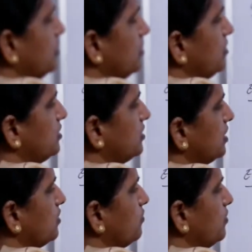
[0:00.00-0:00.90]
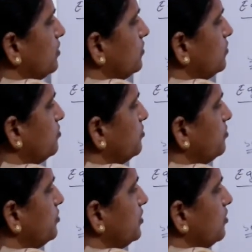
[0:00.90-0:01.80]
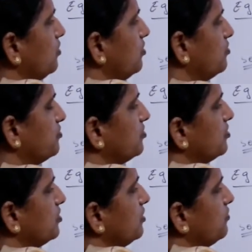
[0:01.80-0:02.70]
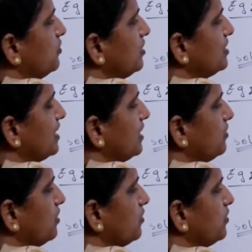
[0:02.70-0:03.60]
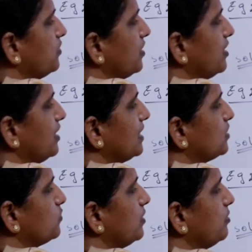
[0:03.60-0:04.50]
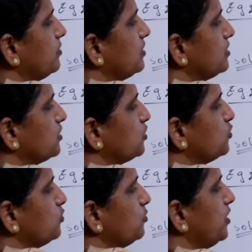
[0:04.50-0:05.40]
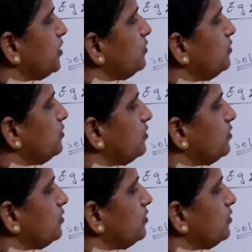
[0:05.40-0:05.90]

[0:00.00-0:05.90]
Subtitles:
is equal to p of, what is that you are going to write? x1 plus x2 by 2,